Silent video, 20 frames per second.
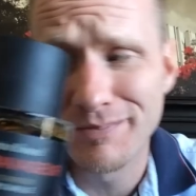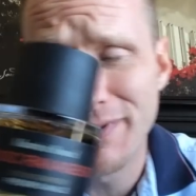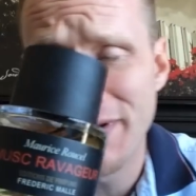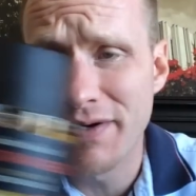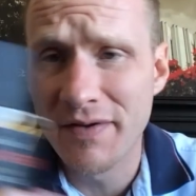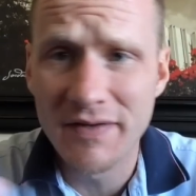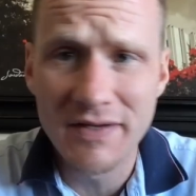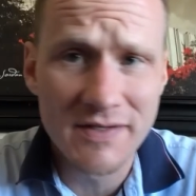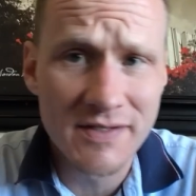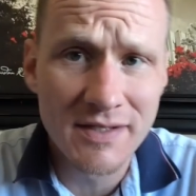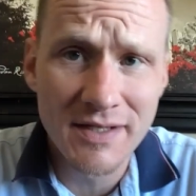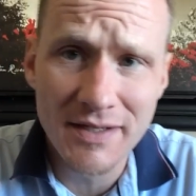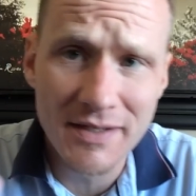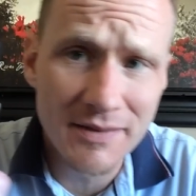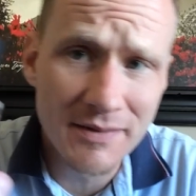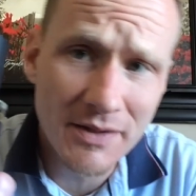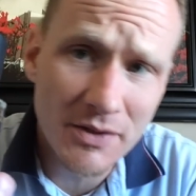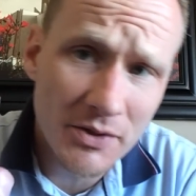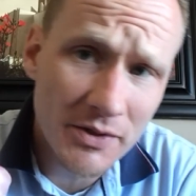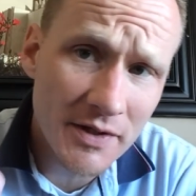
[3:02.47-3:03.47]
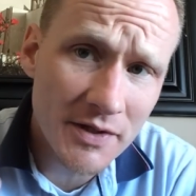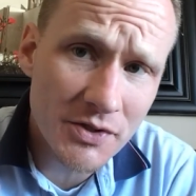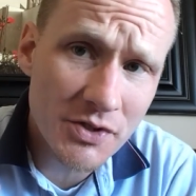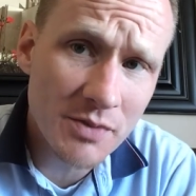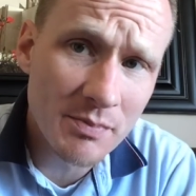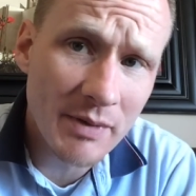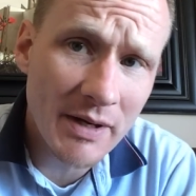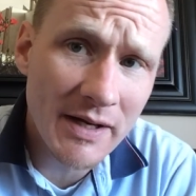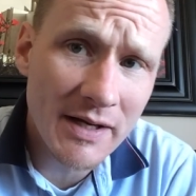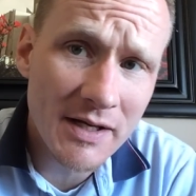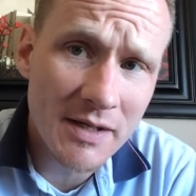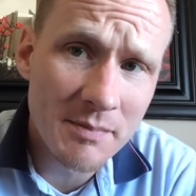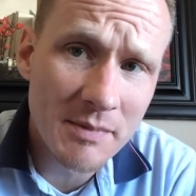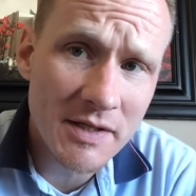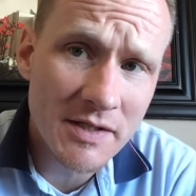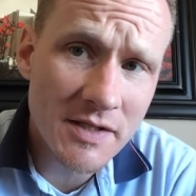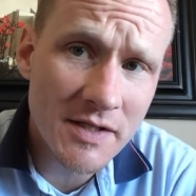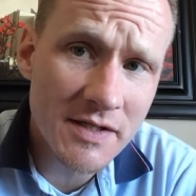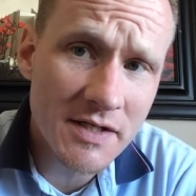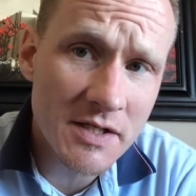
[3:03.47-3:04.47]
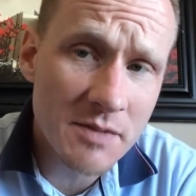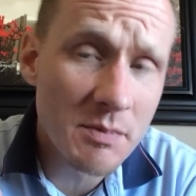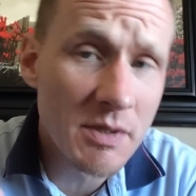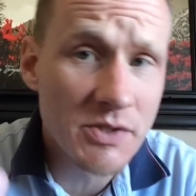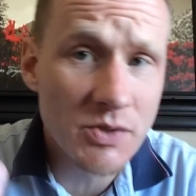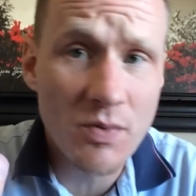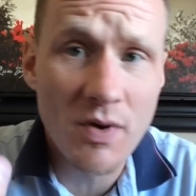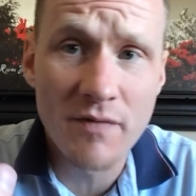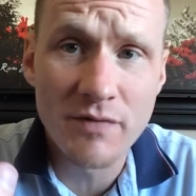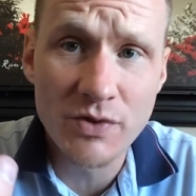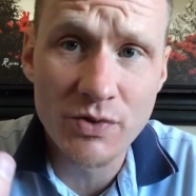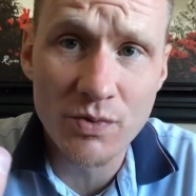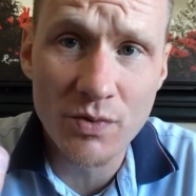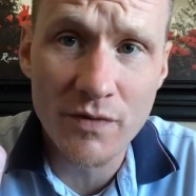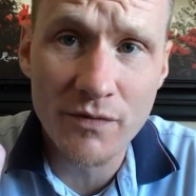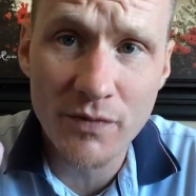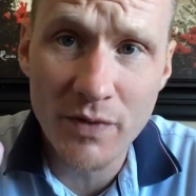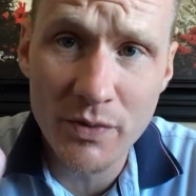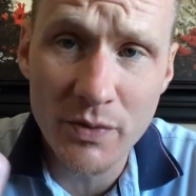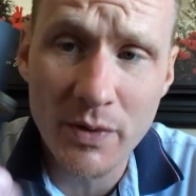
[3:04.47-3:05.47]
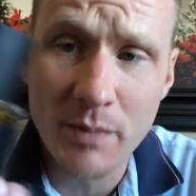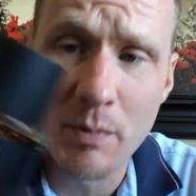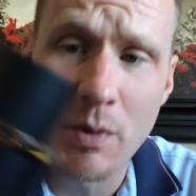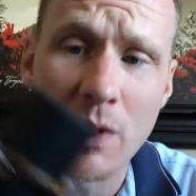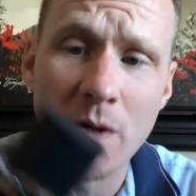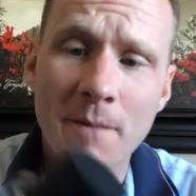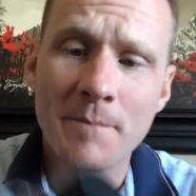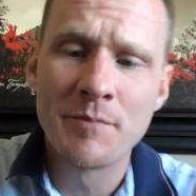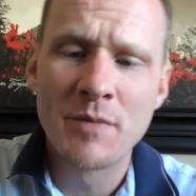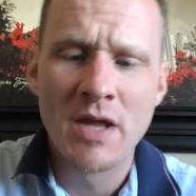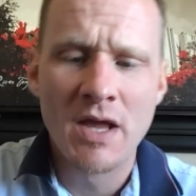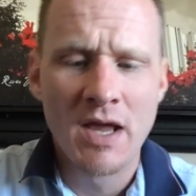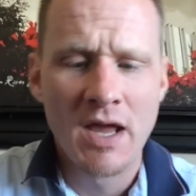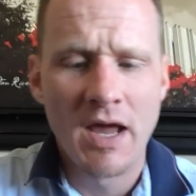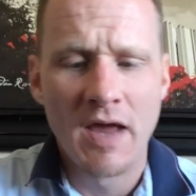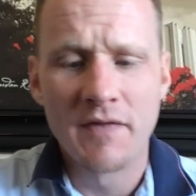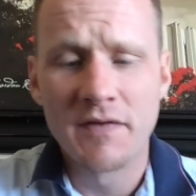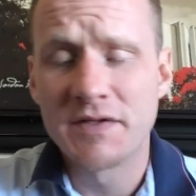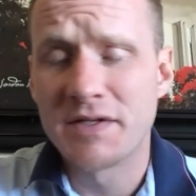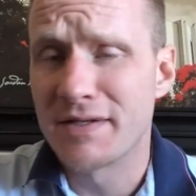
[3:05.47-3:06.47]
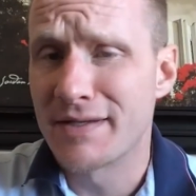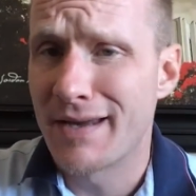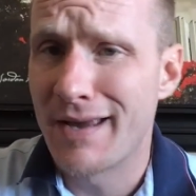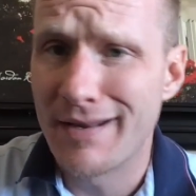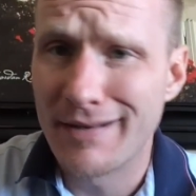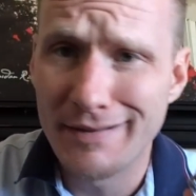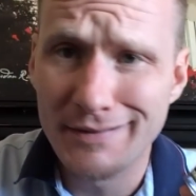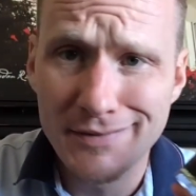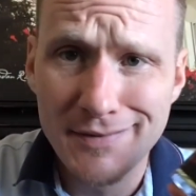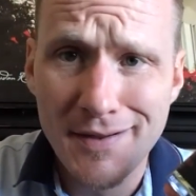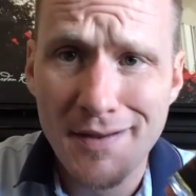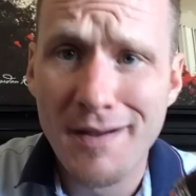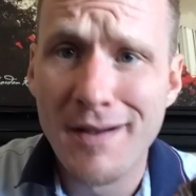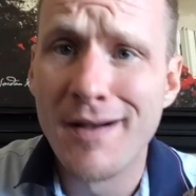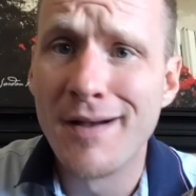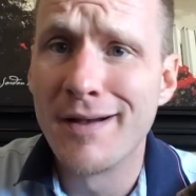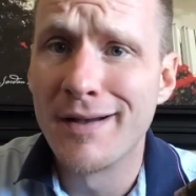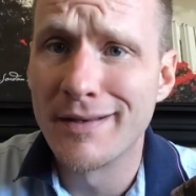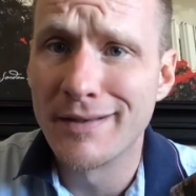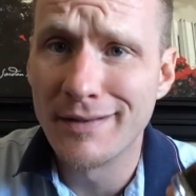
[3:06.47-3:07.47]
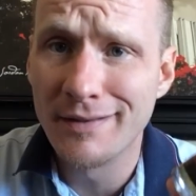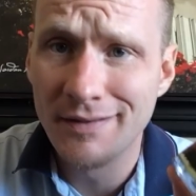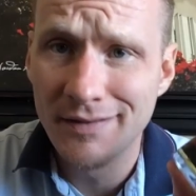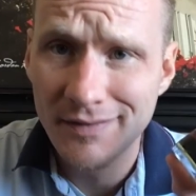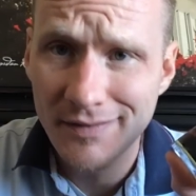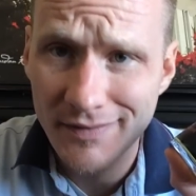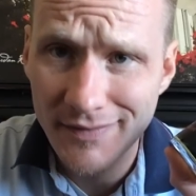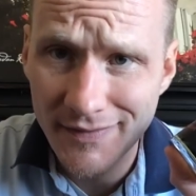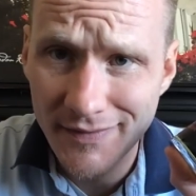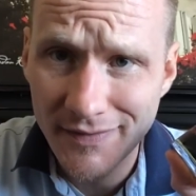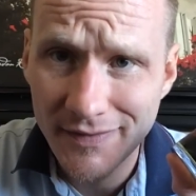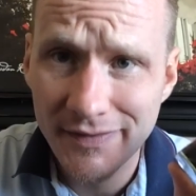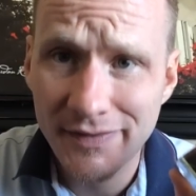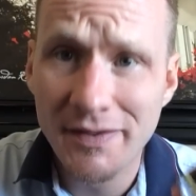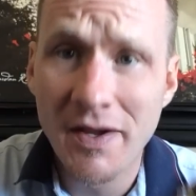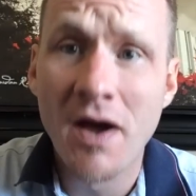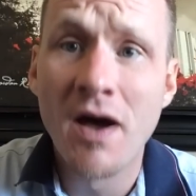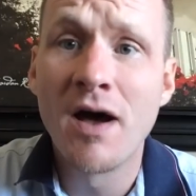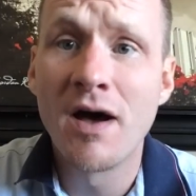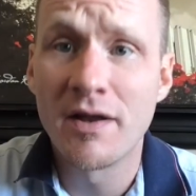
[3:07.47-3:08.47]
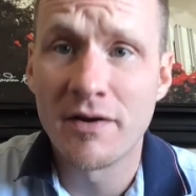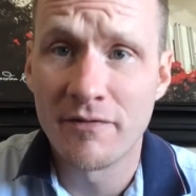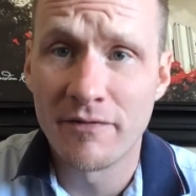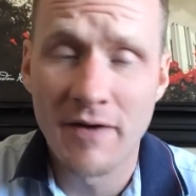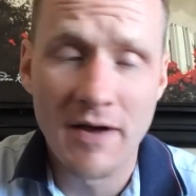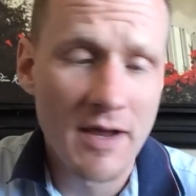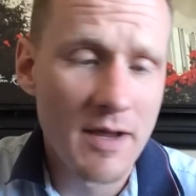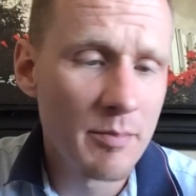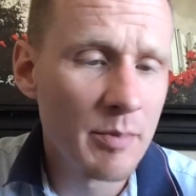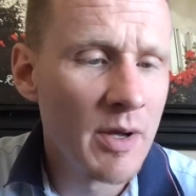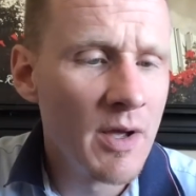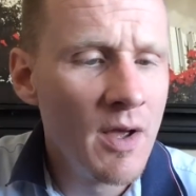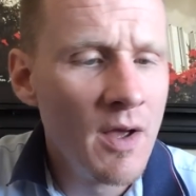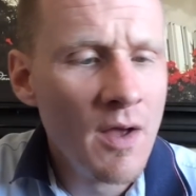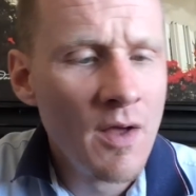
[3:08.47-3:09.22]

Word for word: none of these need an introduction by any means. This is Musk Ravageur, Frederic Malle, and this has gotten a ton, ton of hype.